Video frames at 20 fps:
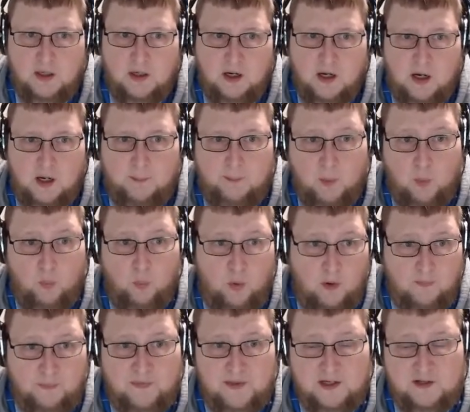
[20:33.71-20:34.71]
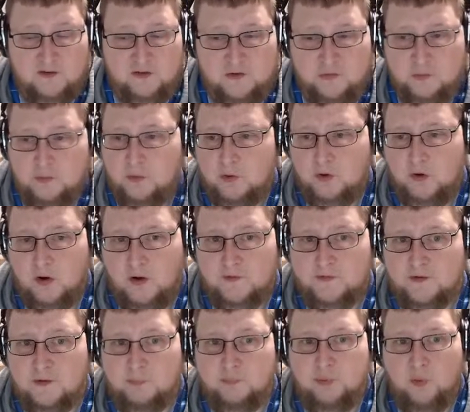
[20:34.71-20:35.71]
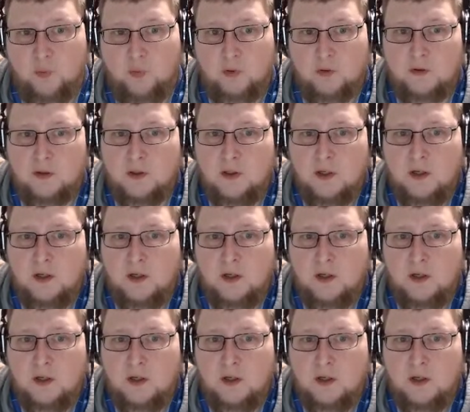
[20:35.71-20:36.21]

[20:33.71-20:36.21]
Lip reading: But one thing is true across the board: